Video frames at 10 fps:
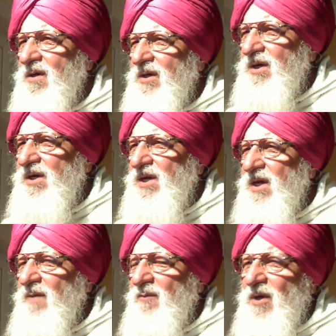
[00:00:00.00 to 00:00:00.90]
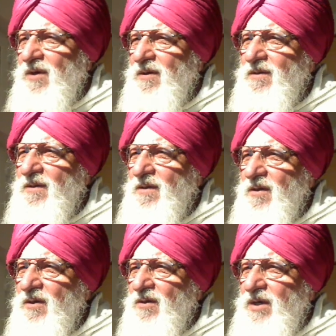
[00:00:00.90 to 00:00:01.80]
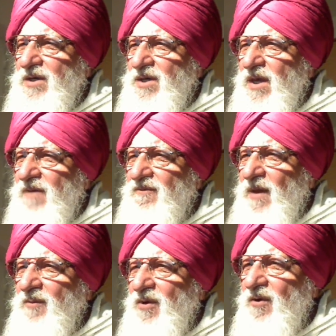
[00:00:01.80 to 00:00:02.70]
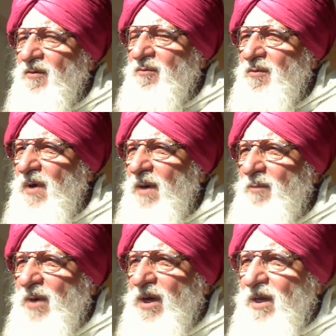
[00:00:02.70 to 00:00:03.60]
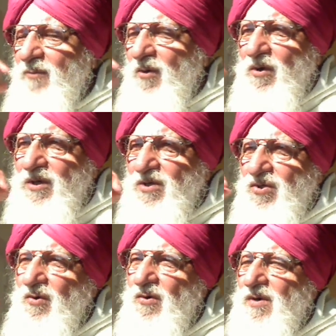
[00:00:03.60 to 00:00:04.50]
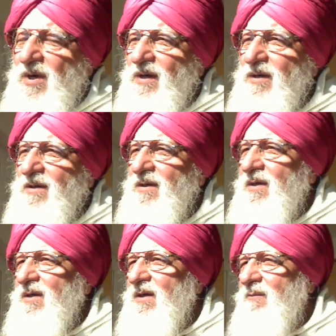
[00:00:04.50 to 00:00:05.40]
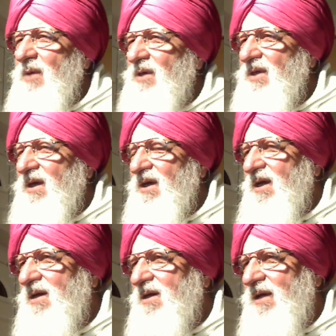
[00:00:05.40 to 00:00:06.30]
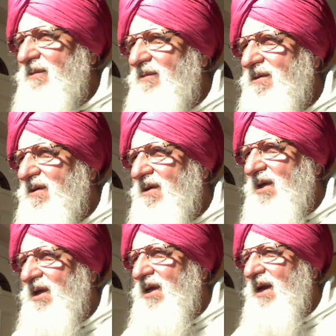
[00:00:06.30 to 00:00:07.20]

redeem, retrieve them, you know, and bring him on his shoulder. But they killed him. He